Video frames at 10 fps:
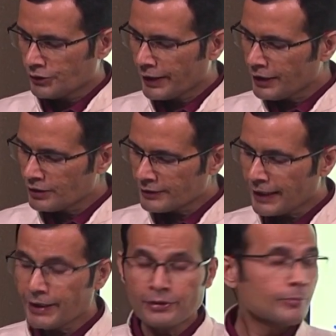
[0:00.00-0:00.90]
Steady
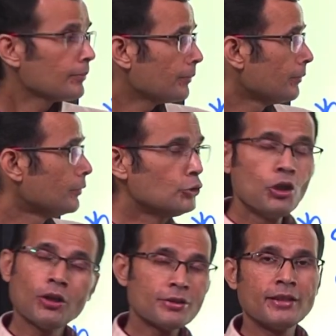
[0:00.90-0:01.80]
state,
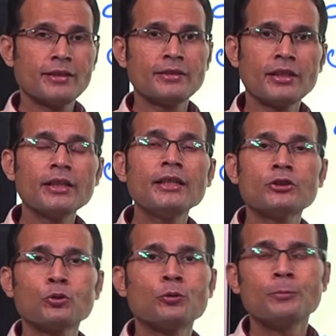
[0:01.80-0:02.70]
not necessarily
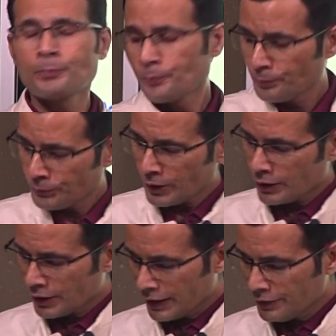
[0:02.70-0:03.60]
so.
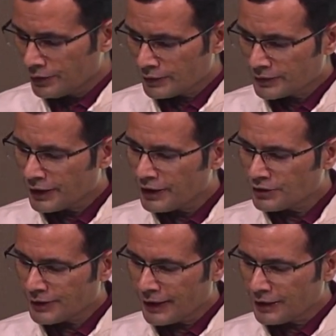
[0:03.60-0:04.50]
In the steady
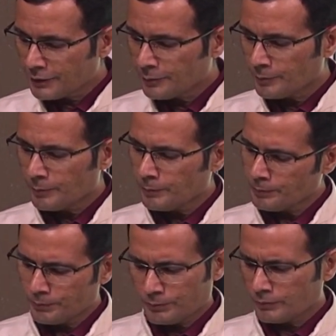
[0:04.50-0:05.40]
state,
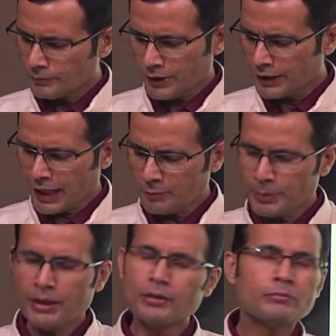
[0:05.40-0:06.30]
there can
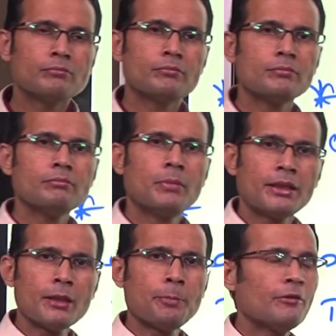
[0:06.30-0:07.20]
be
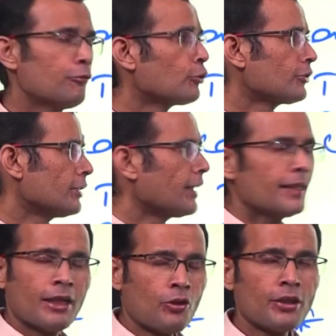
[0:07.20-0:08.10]
multiple forces
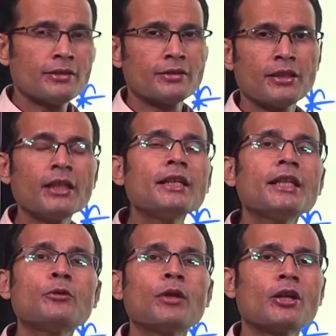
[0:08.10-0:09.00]
and they are not necessarily
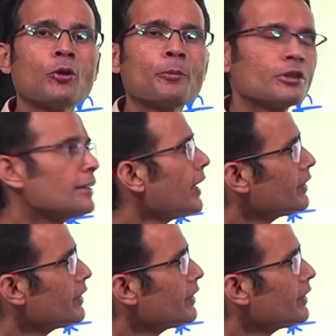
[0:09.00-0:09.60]
equal and opposite.